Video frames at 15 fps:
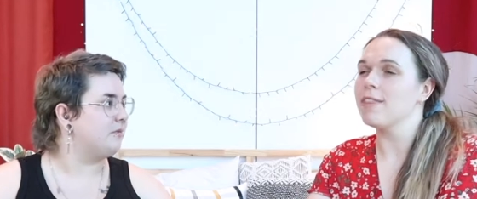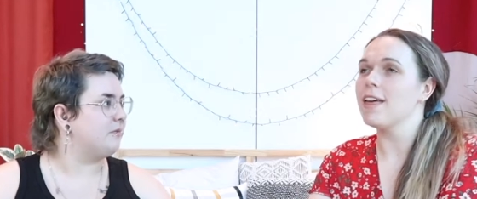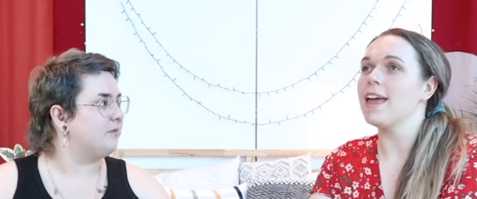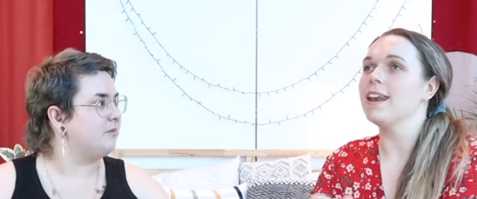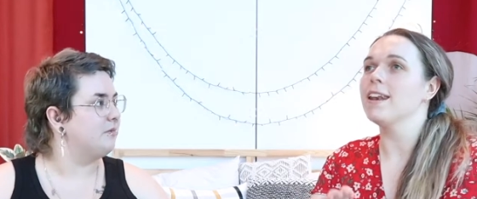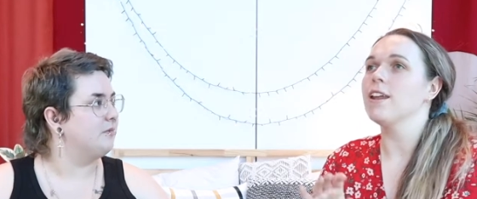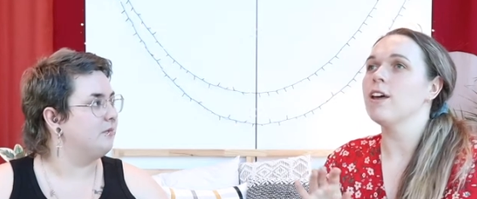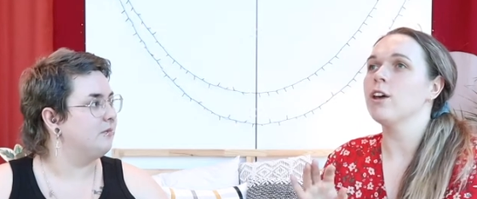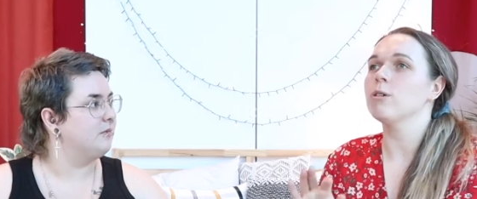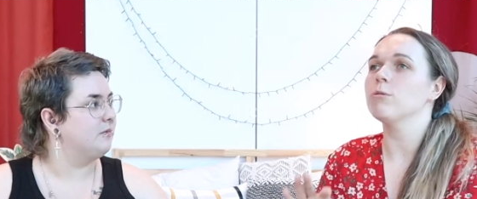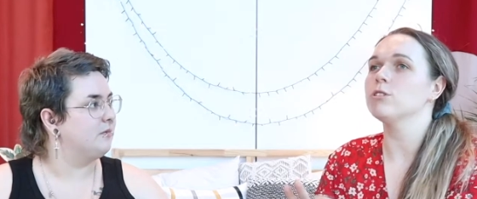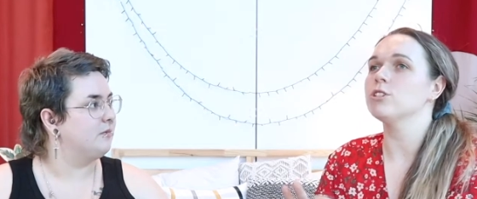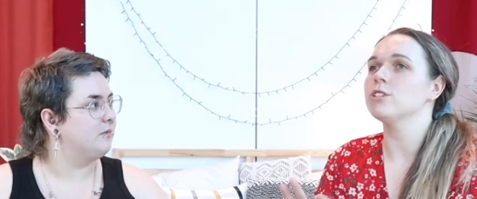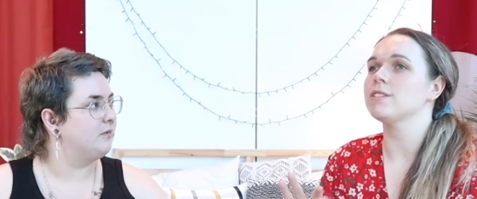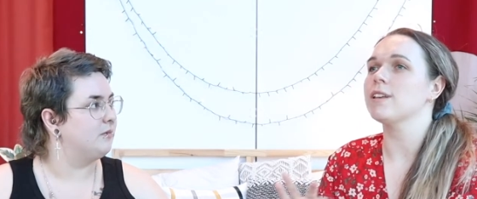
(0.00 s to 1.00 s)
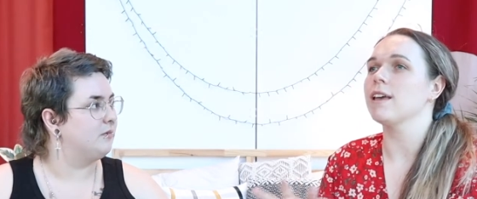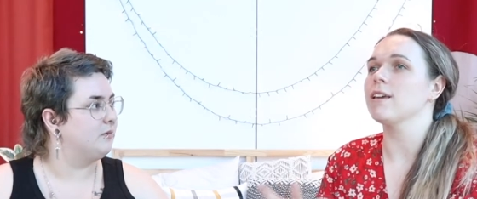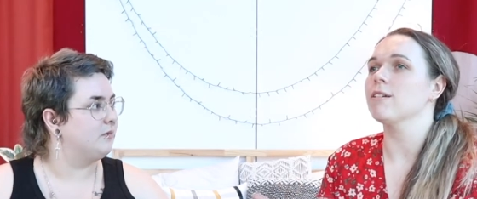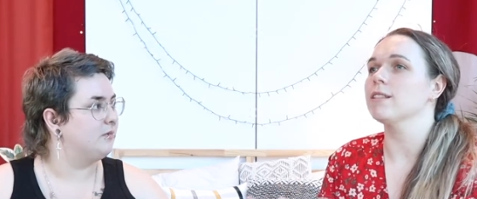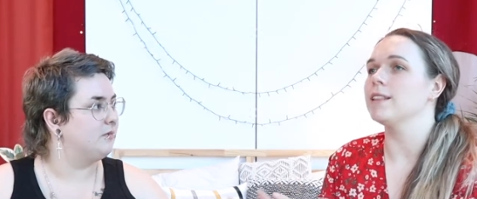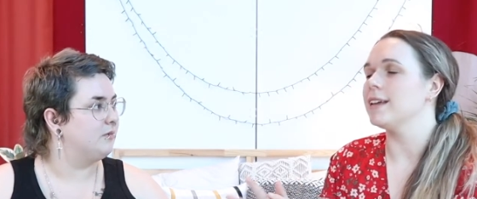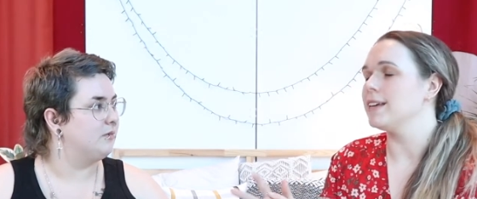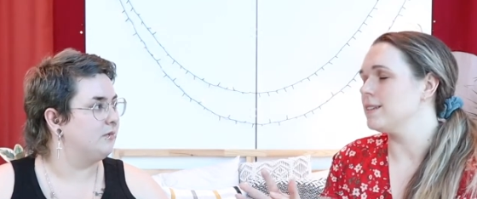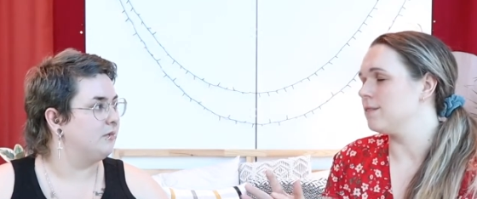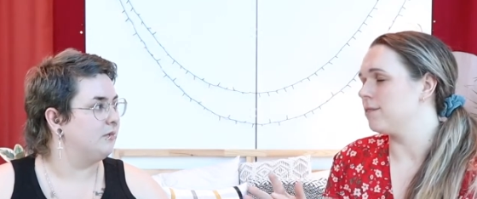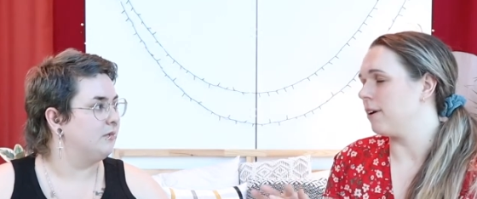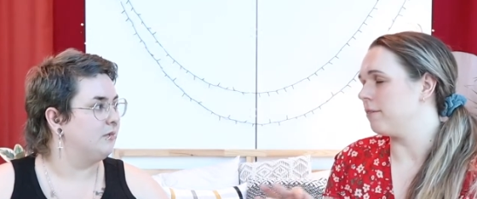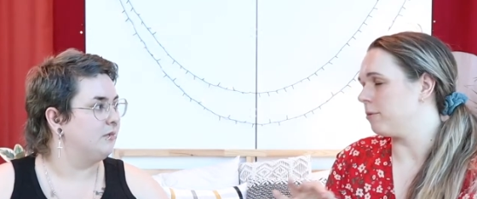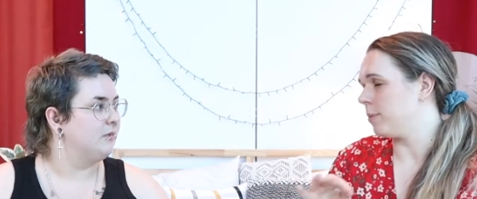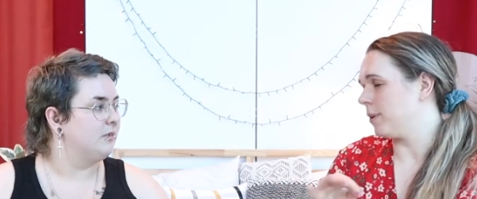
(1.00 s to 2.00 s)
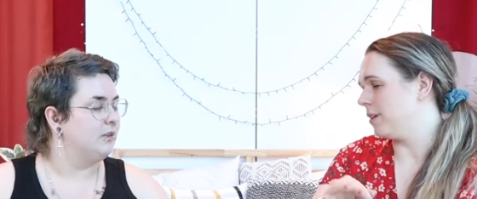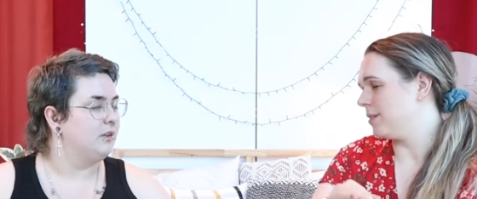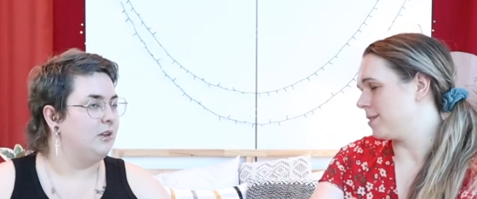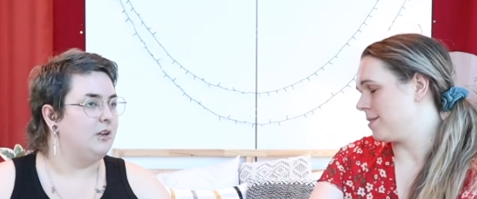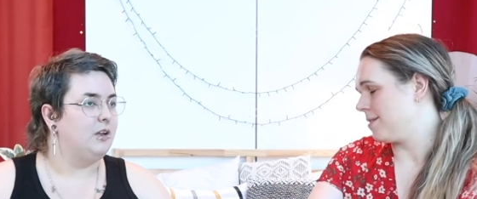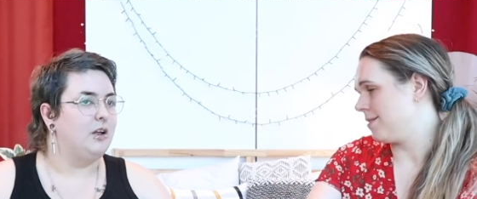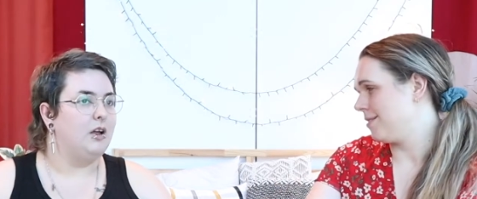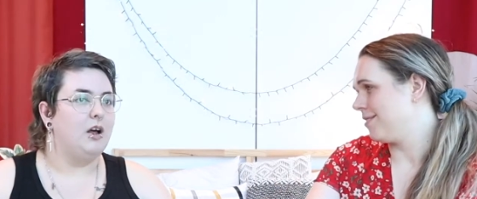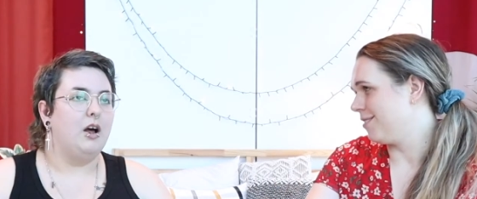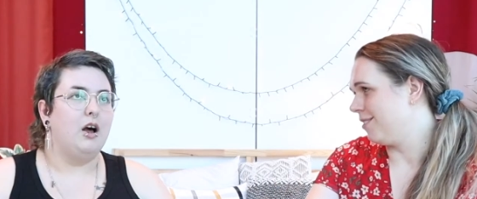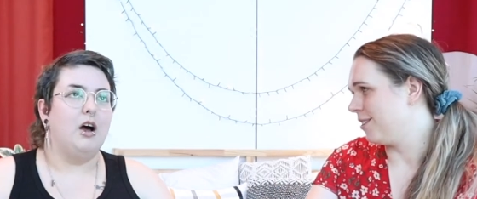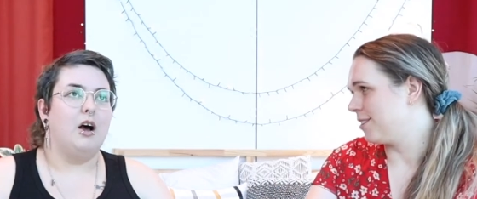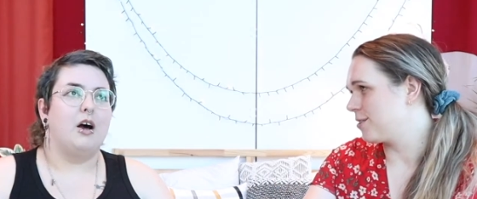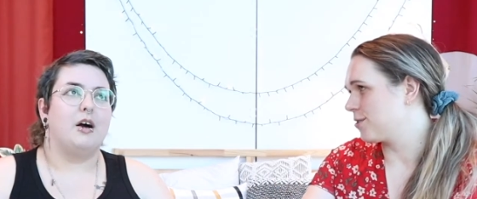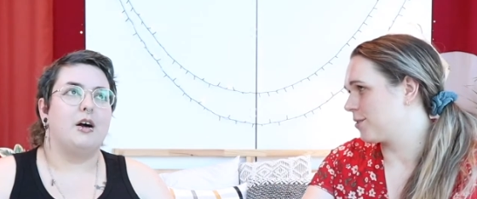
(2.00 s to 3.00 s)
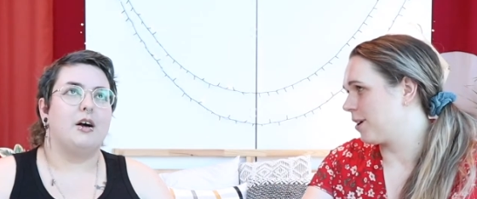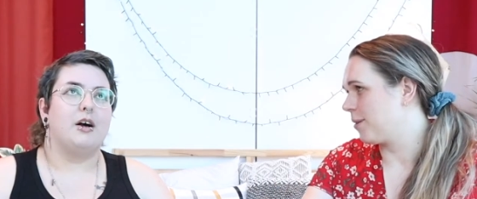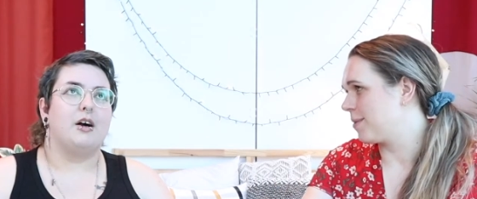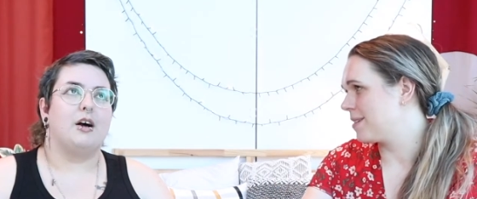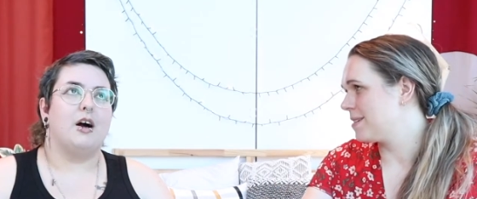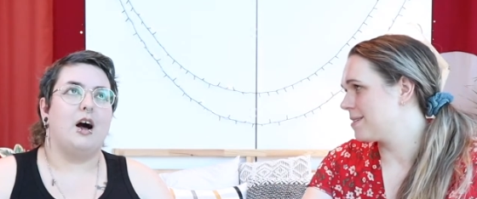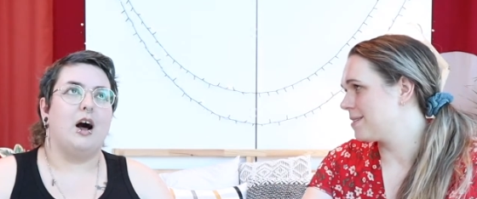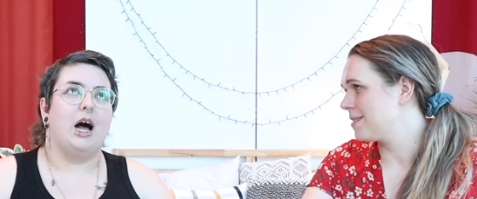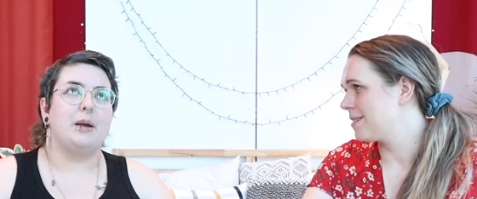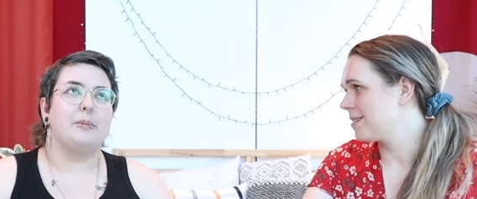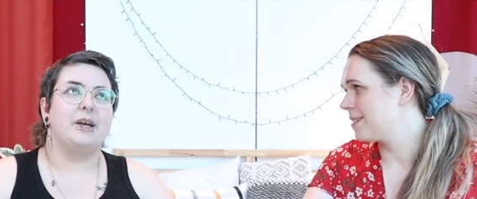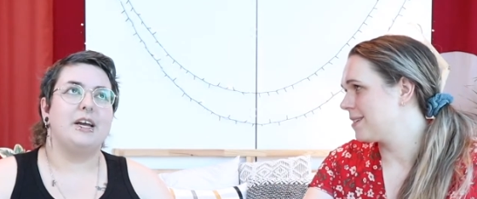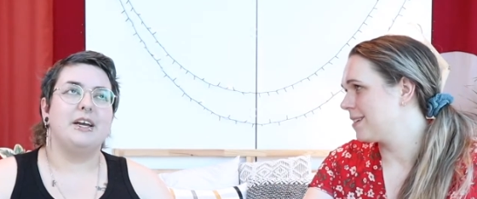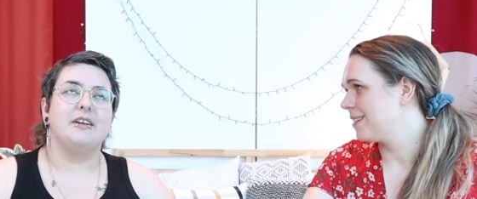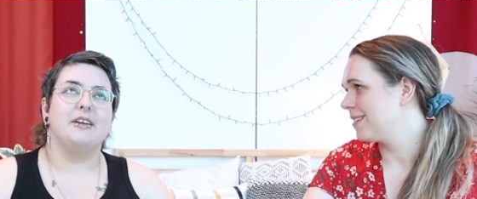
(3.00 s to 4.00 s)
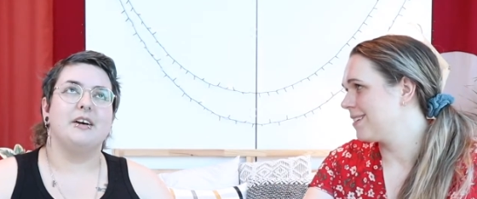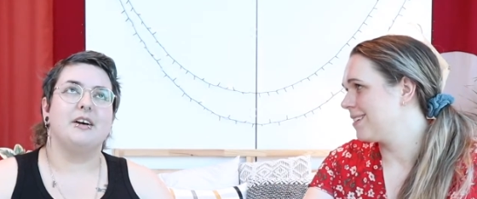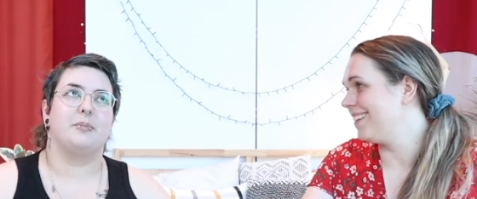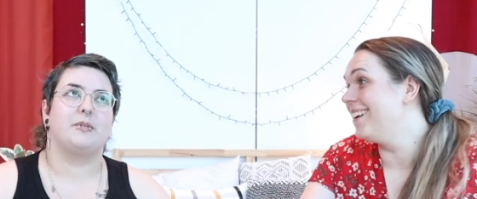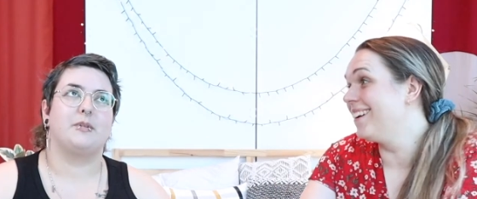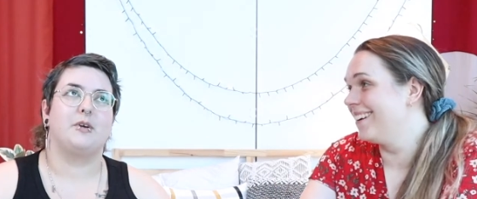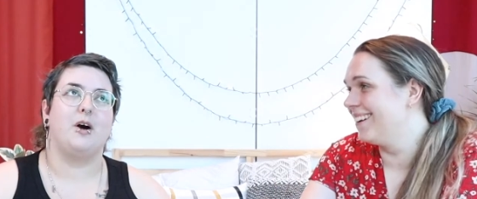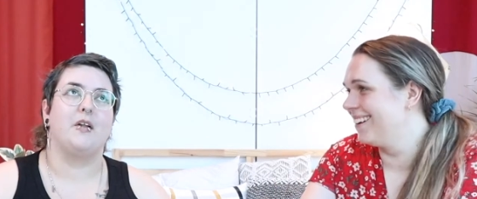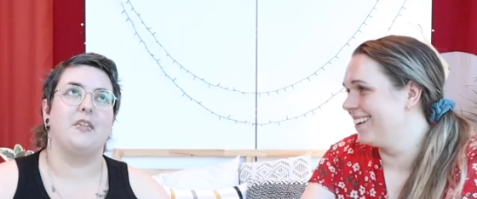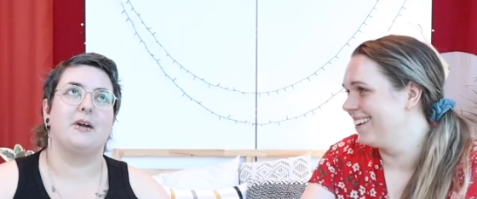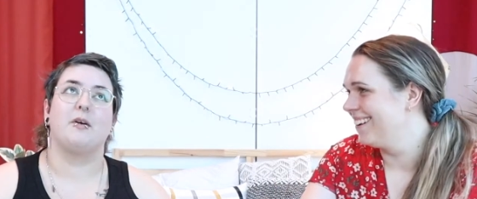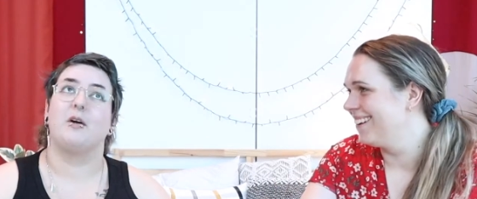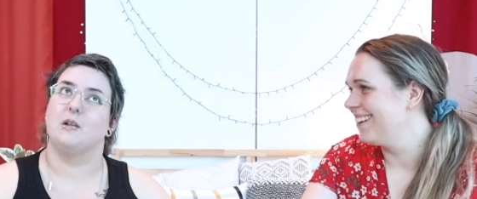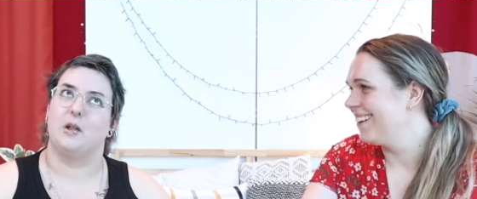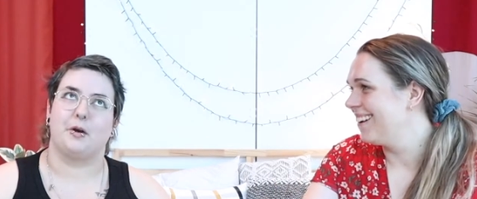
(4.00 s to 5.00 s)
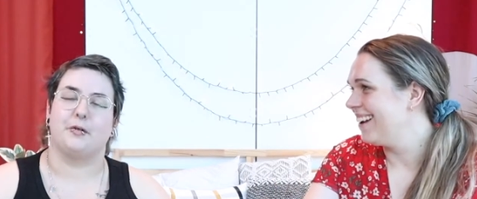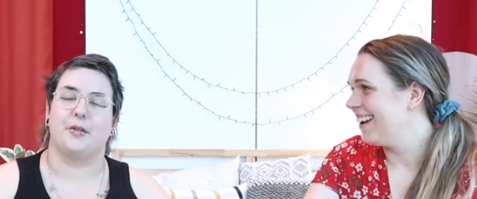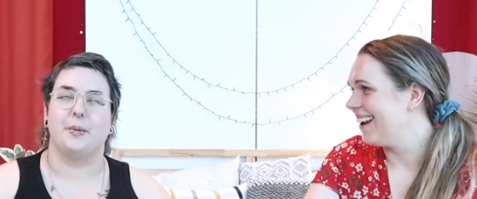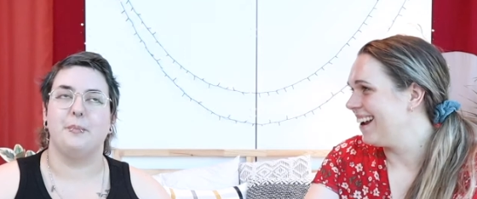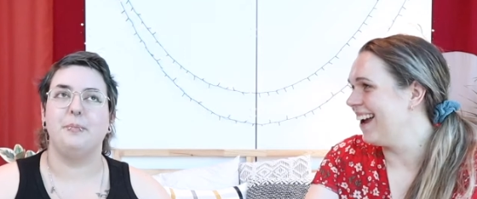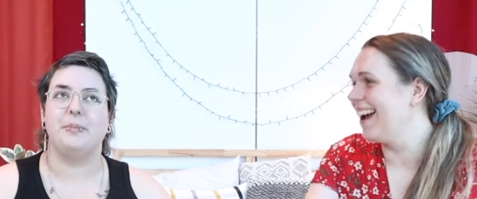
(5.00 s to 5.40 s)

Speaker 1: then, who would you say your least favorite person on Instagram
Speaker 2: is? I mean, God, there are a lot of them.